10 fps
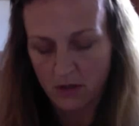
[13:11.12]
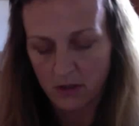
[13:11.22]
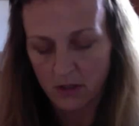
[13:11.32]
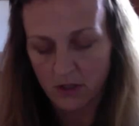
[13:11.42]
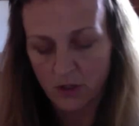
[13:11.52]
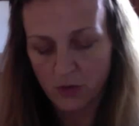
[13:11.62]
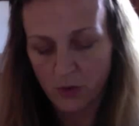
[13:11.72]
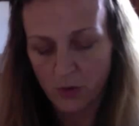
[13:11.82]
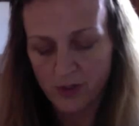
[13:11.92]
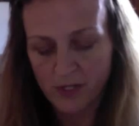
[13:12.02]

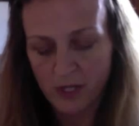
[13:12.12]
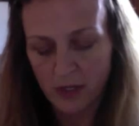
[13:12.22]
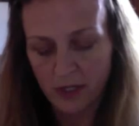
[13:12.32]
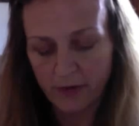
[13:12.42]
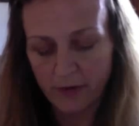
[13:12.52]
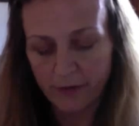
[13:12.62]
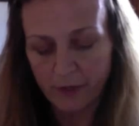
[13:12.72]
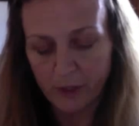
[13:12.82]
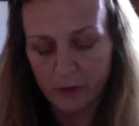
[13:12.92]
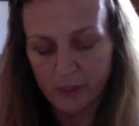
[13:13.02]
controls liver
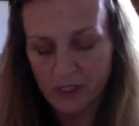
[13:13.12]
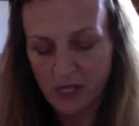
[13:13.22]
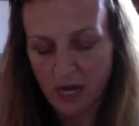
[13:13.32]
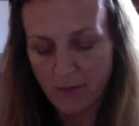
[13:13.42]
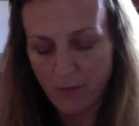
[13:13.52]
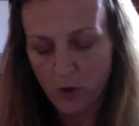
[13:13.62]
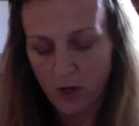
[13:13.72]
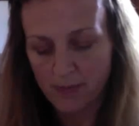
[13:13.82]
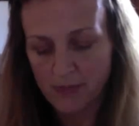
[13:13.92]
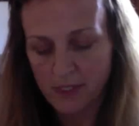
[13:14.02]
flukes,
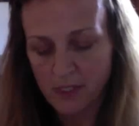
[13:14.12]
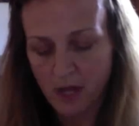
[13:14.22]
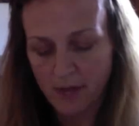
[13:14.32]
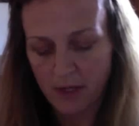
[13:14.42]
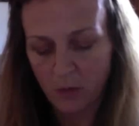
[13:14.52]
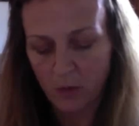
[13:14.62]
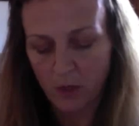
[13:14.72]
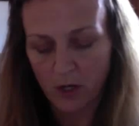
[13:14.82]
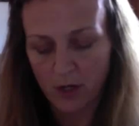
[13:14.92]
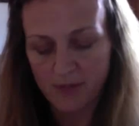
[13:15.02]
tapeworms, stomach
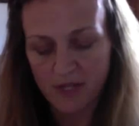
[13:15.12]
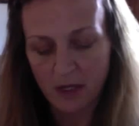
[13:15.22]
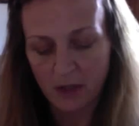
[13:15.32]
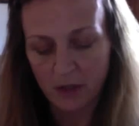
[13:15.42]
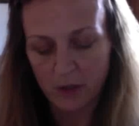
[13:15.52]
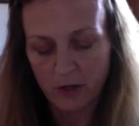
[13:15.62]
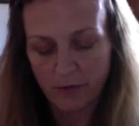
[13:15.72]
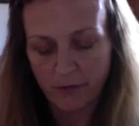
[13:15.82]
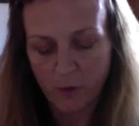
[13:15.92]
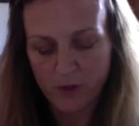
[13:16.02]
worms, including
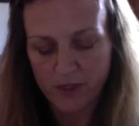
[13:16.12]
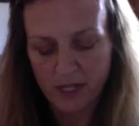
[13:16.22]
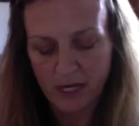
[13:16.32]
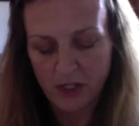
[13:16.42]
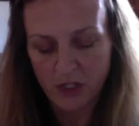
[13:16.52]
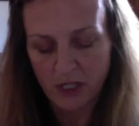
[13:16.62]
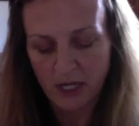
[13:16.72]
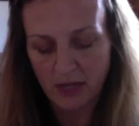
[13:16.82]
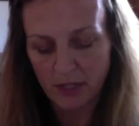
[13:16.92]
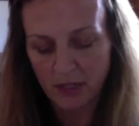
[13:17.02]
4-stage
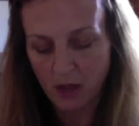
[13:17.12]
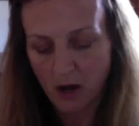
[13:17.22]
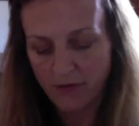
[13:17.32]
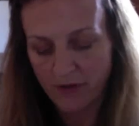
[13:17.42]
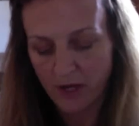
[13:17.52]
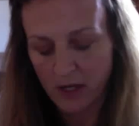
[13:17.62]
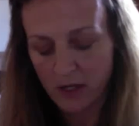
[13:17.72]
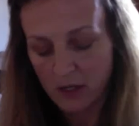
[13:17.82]
inhibited larvae,